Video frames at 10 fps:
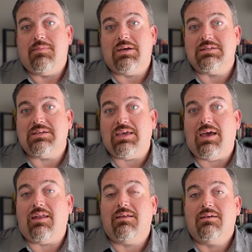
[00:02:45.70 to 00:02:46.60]
Because
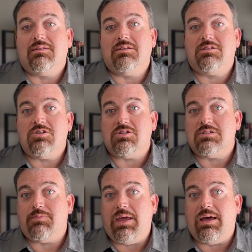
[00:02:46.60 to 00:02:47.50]
again,
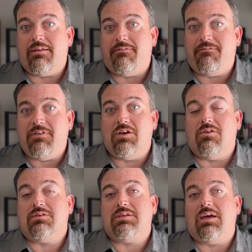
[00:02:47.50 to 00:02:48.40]
decisions made out of
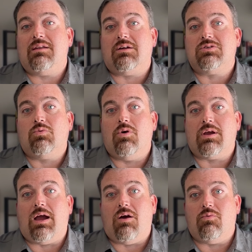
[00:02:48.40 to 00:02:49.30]
fear tend not to
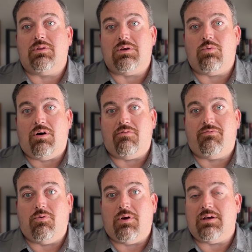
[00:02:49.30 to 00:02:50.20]
work out really well
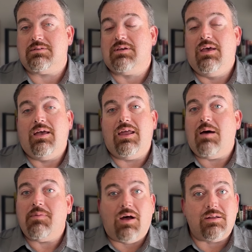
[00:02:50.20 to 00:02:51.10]
for us. And
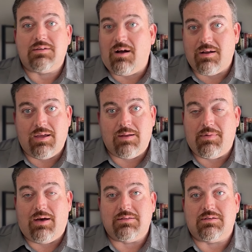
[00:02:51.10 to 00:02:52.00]
I'm not talking
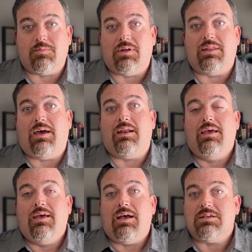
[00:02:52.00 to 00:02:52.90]
about someone that
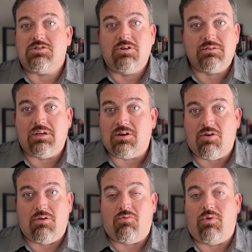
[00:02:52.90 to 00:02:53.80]
has looked at
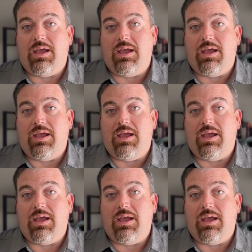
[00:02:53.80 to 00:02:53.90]
current